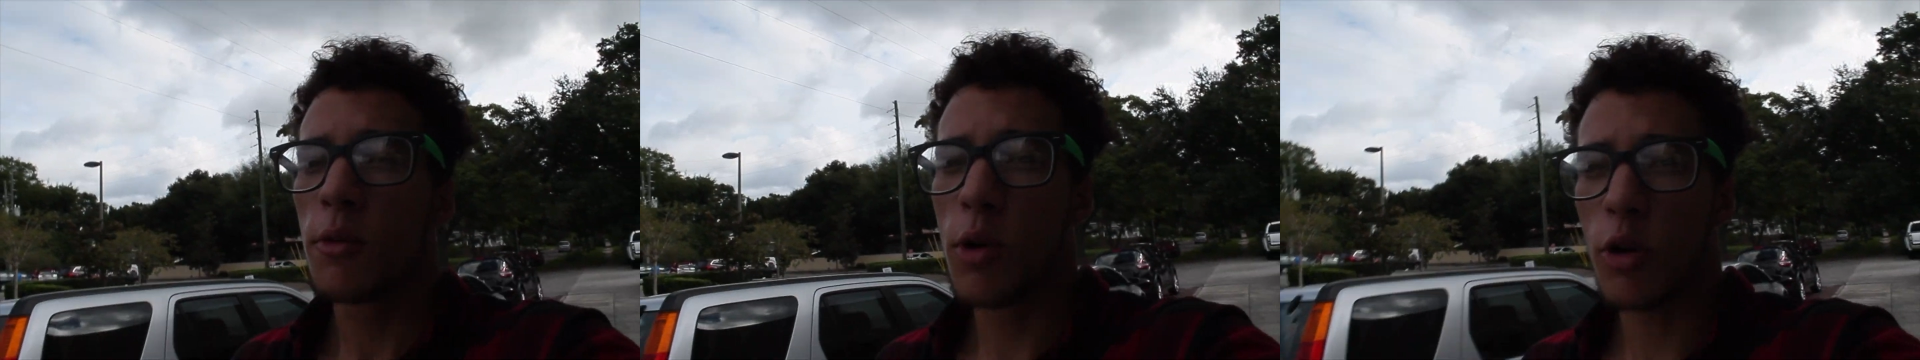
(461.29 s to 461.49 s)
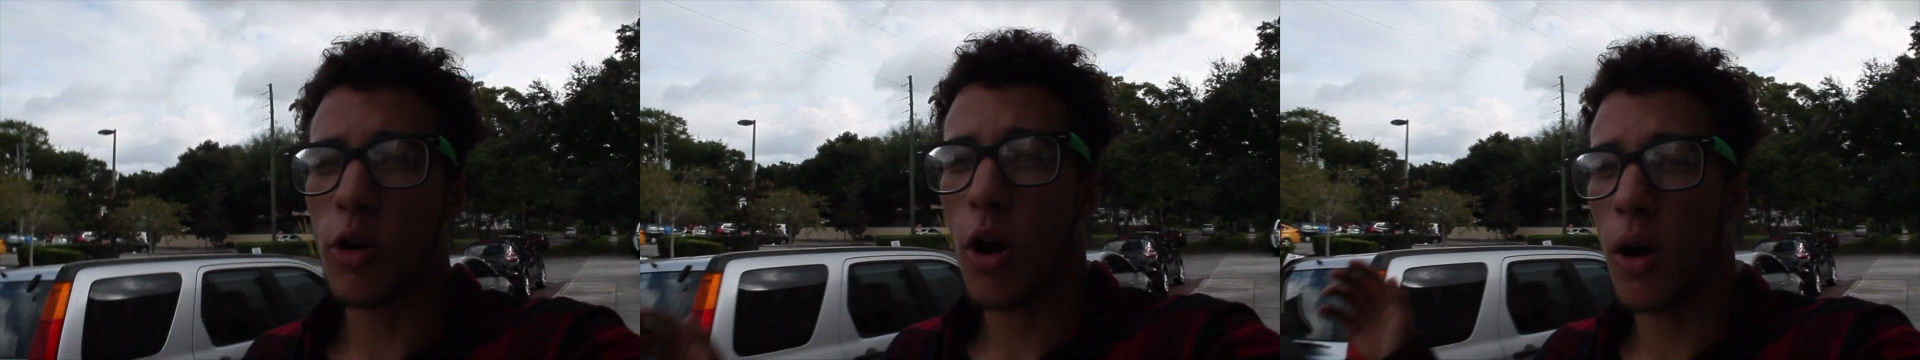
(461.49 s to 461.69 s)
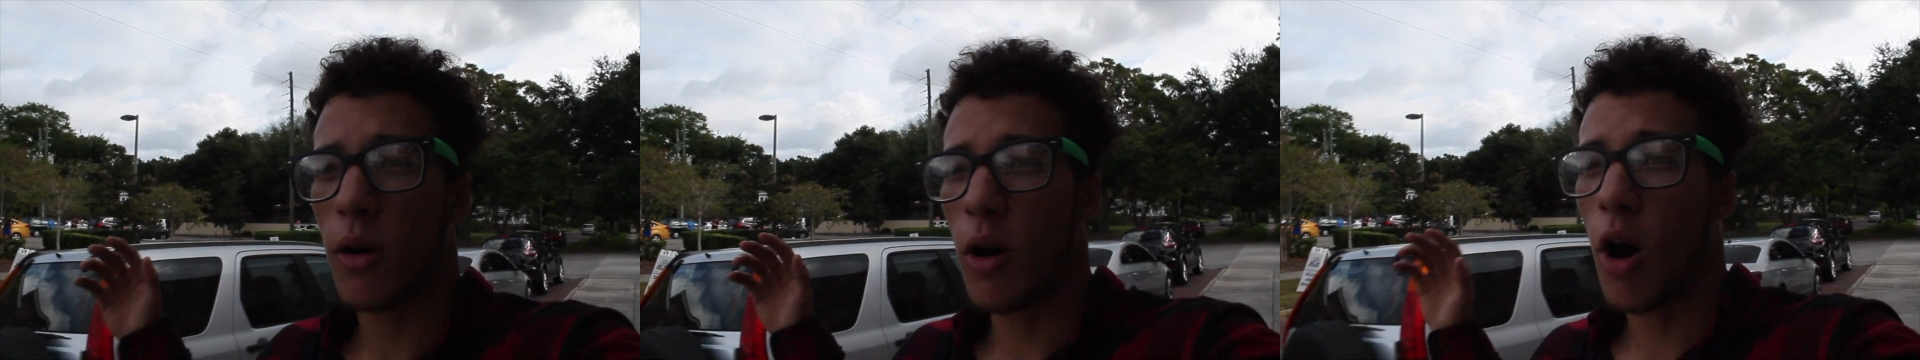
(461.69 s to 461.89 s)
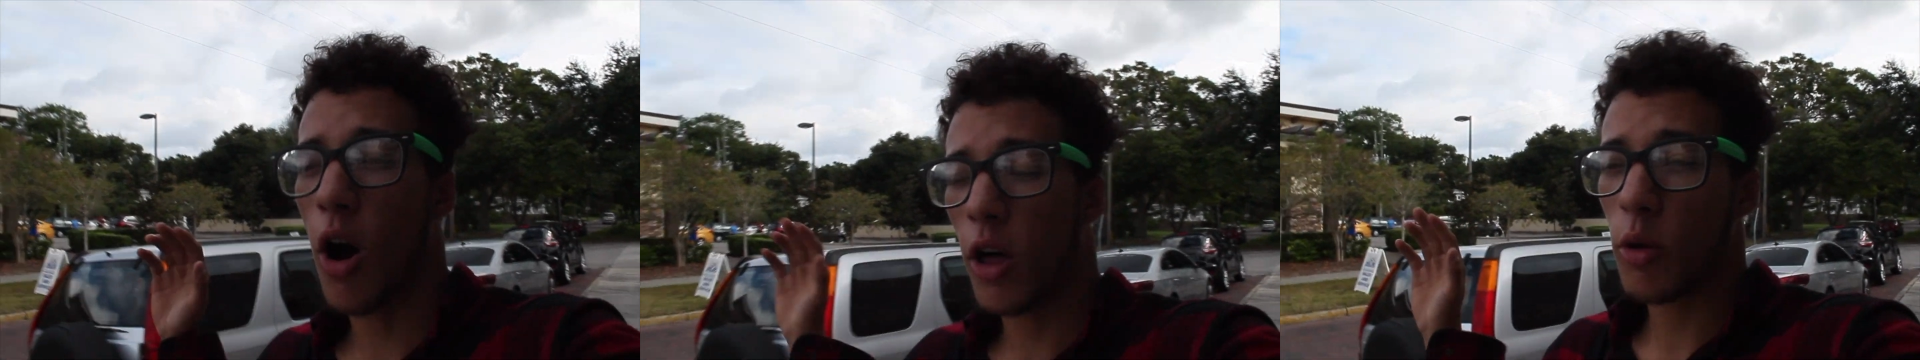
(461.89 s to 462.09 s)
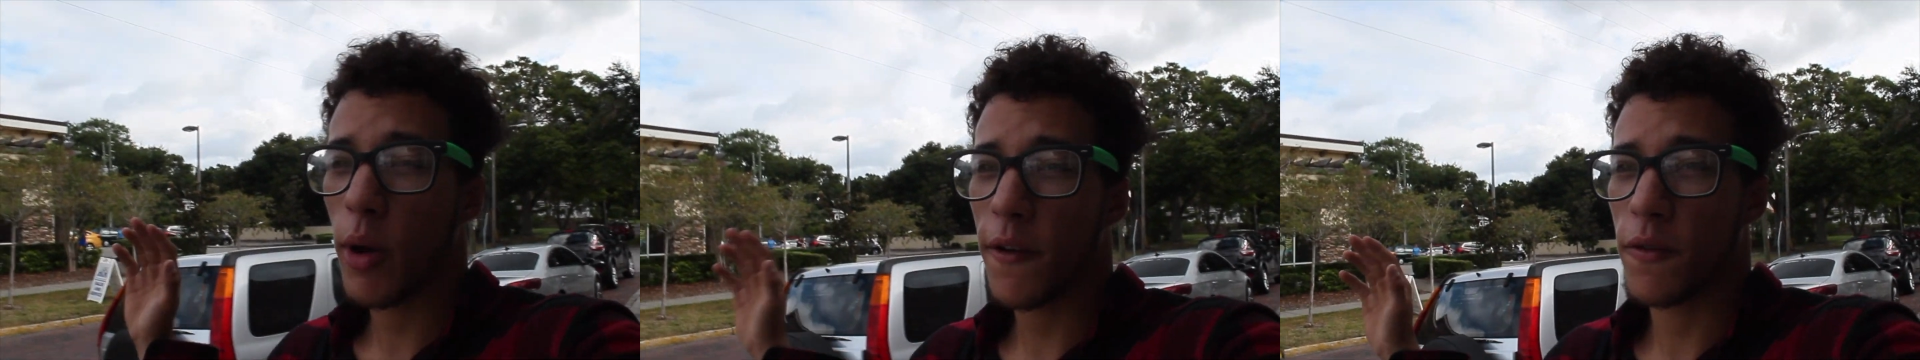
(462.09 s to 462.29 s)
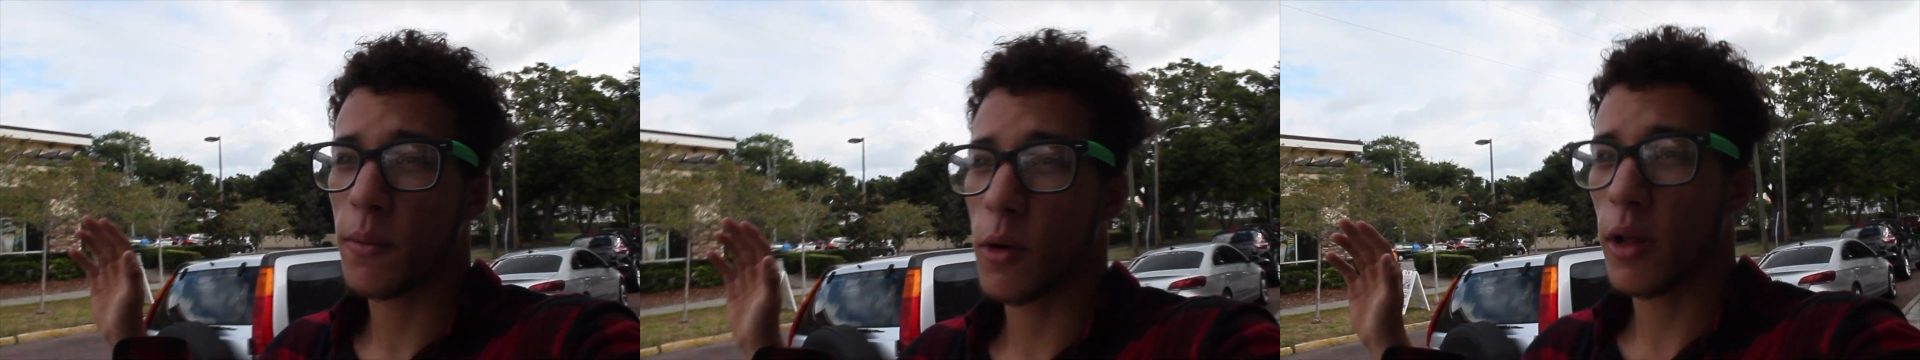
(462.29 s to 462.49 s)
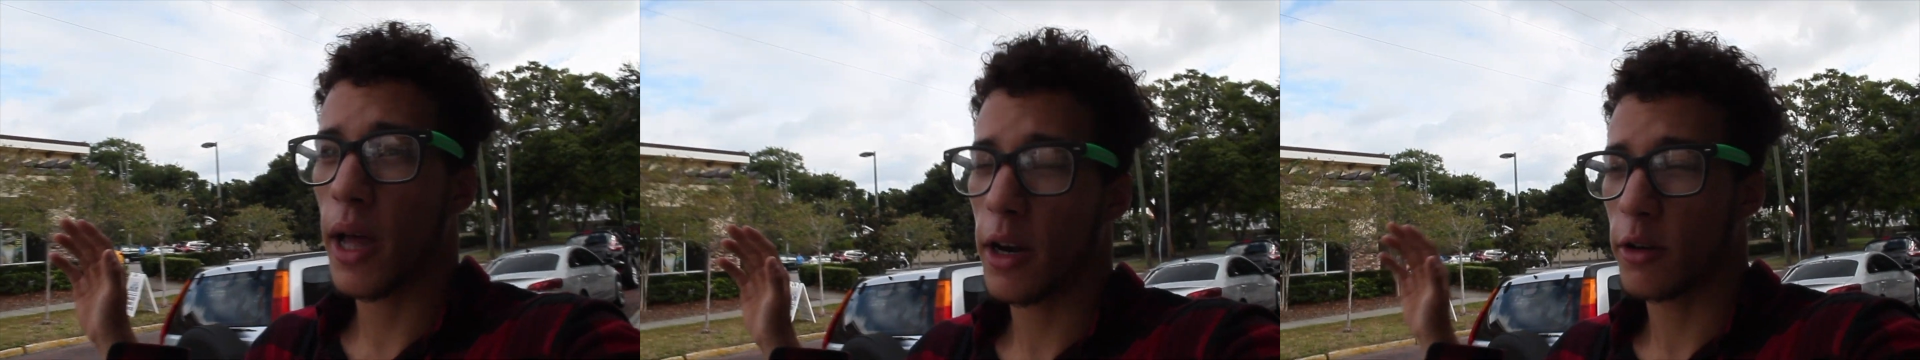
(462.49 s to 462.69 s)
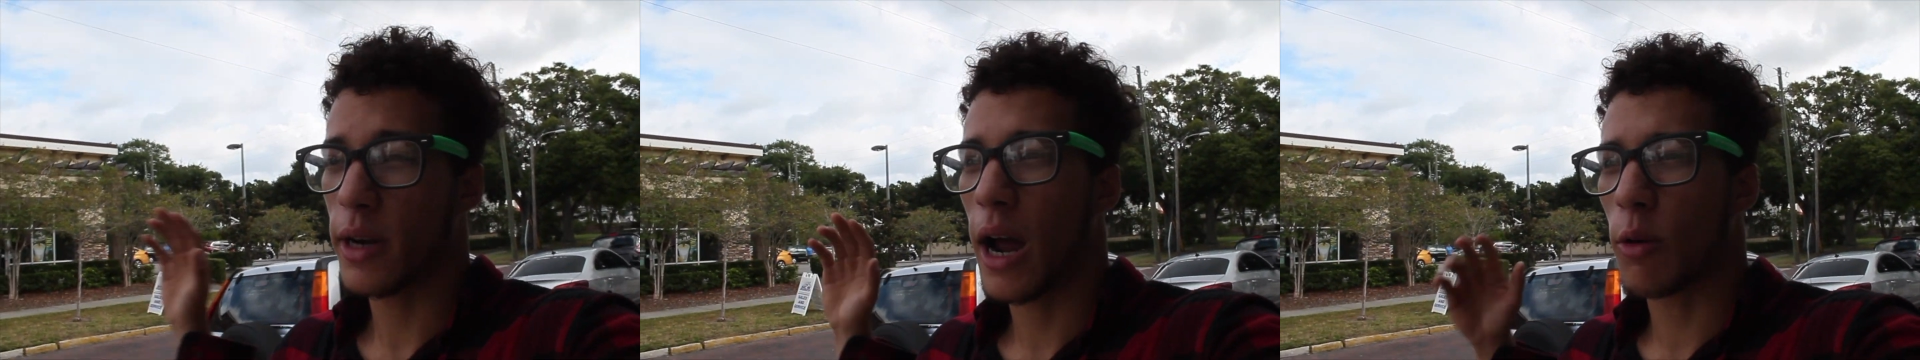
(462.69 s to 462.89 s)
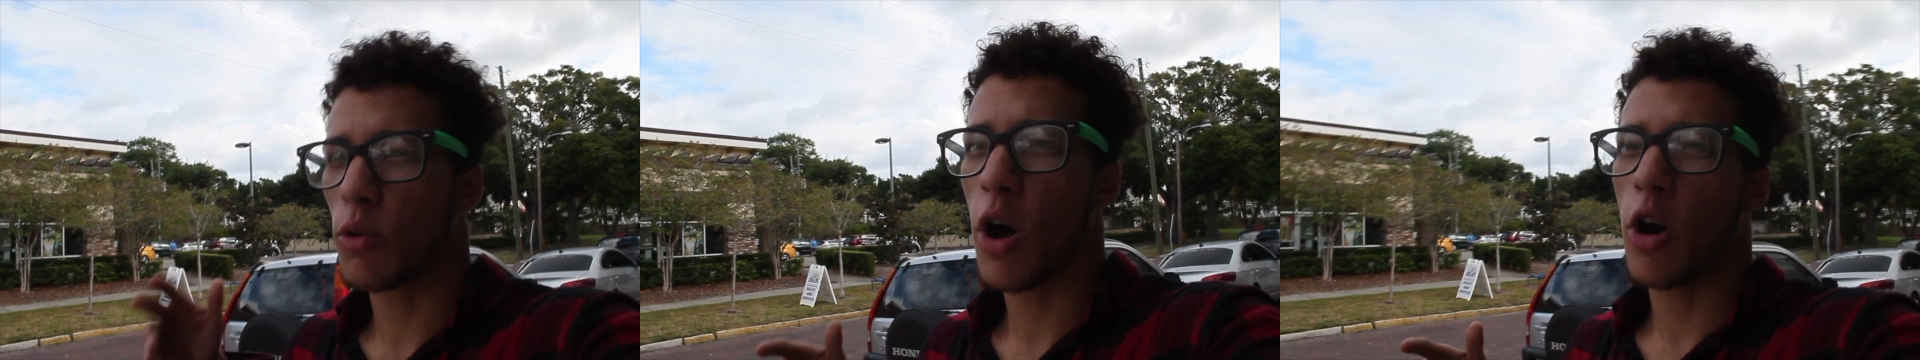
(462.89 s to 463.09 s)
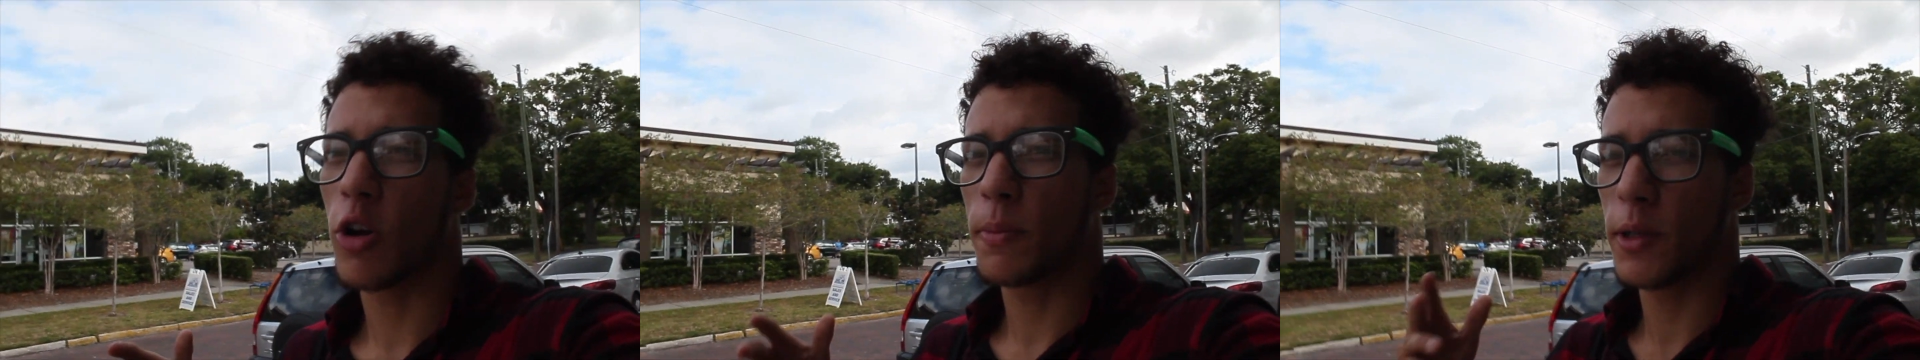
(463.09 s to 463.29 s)
Rode all the way from Orlando, not
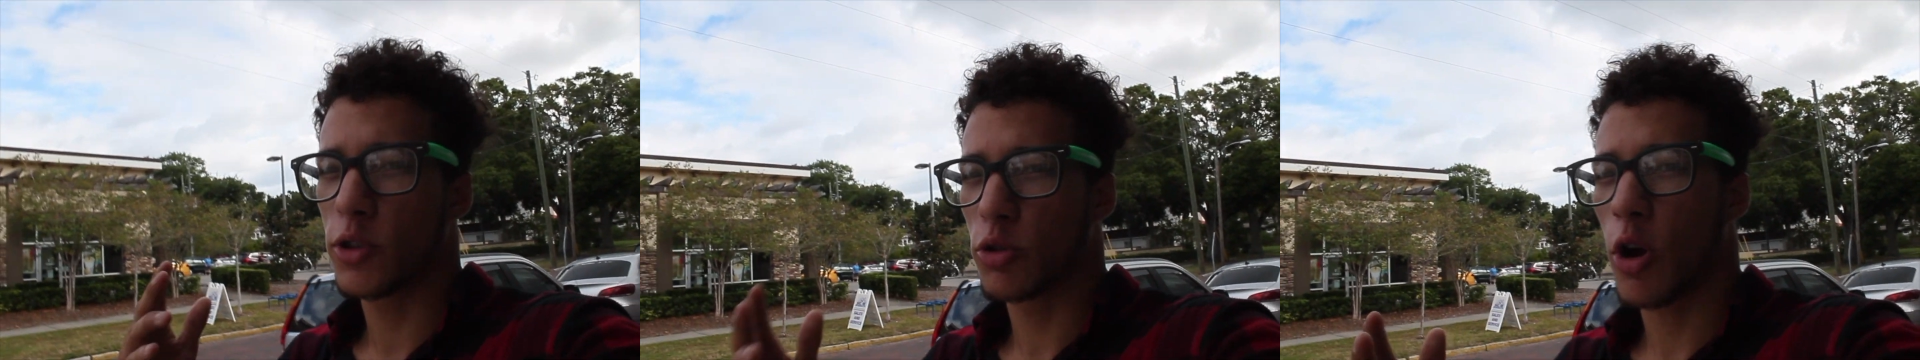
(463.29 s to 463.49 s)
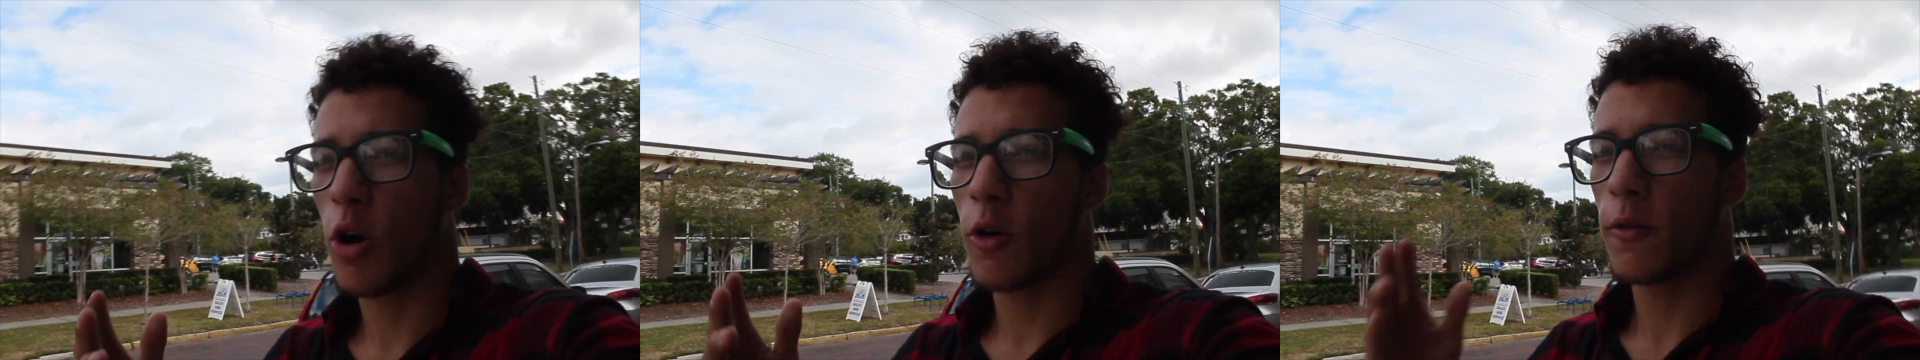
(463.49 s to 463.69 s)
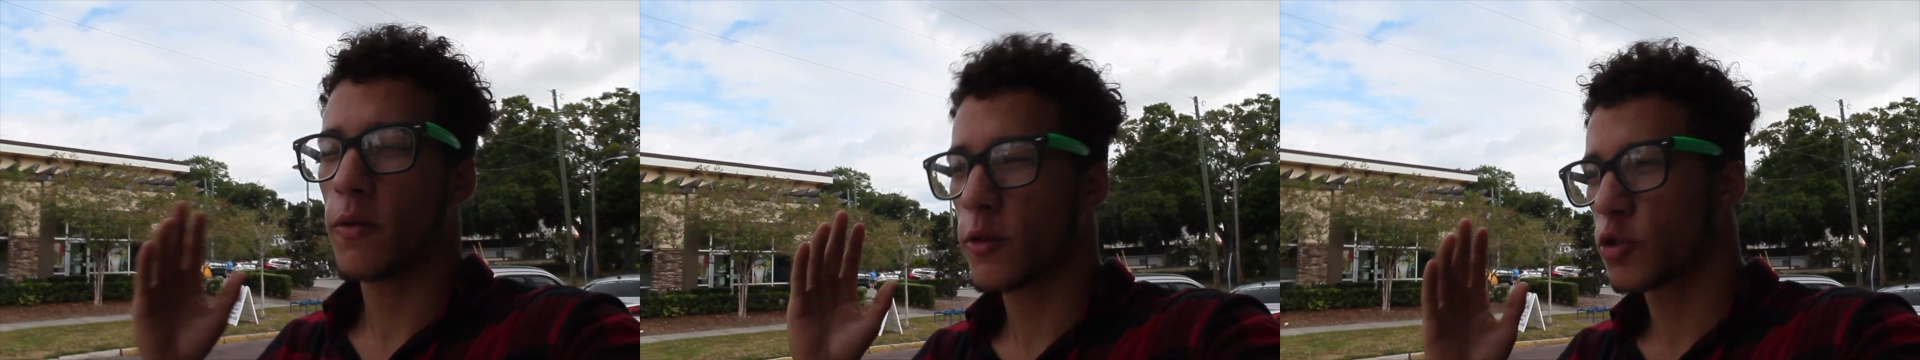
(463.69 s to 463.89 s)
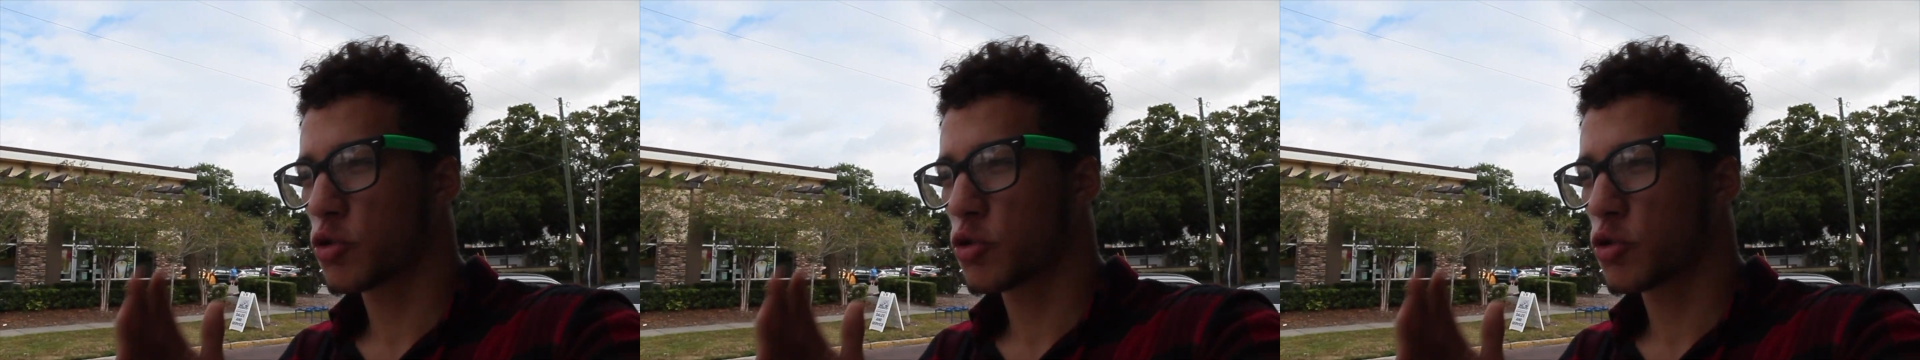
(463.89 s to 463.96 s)
rode, but drove,